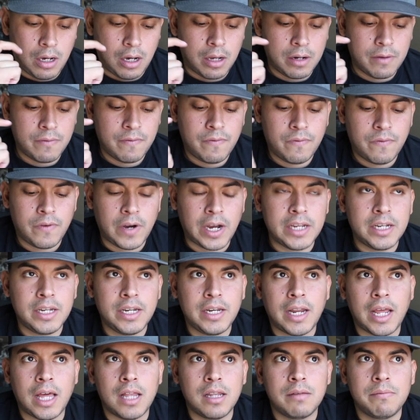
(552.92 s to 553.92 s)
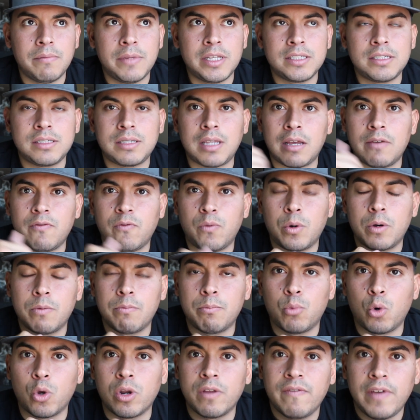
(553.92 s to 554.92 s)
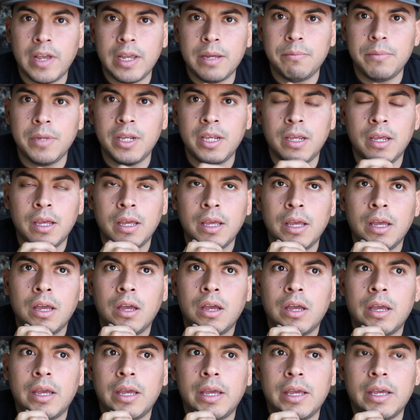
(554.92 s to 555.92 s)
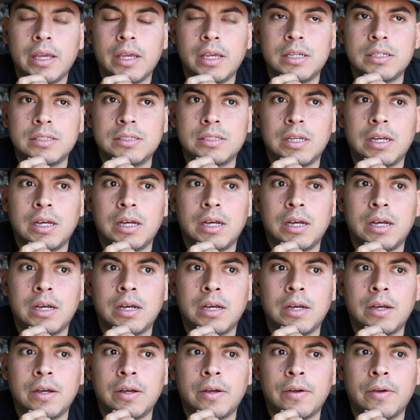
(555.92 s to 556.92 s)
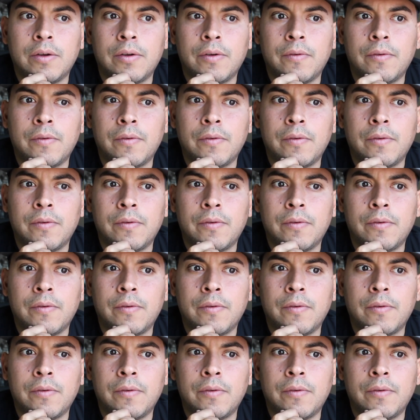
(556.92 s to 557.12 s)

on finding elements that motivate me is uh,